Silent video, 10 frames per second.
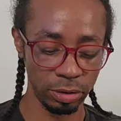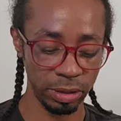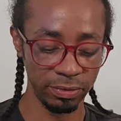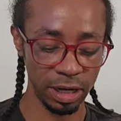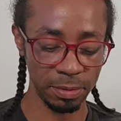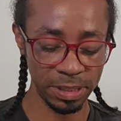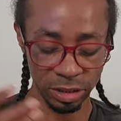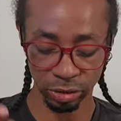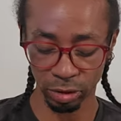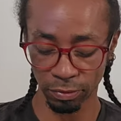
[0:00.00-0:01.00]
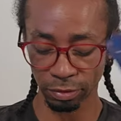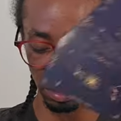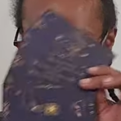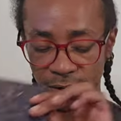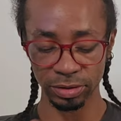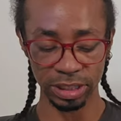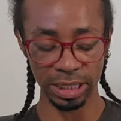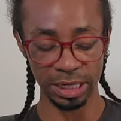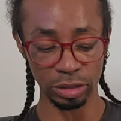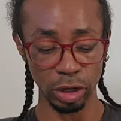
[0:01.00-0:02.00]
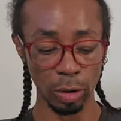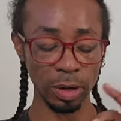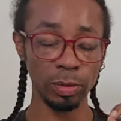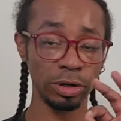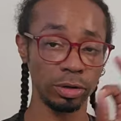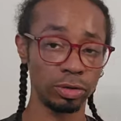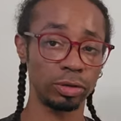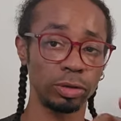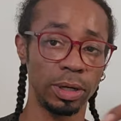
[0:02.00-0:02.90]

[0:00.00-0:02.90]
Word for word: Three of Cups as your overall energy is knowing where your true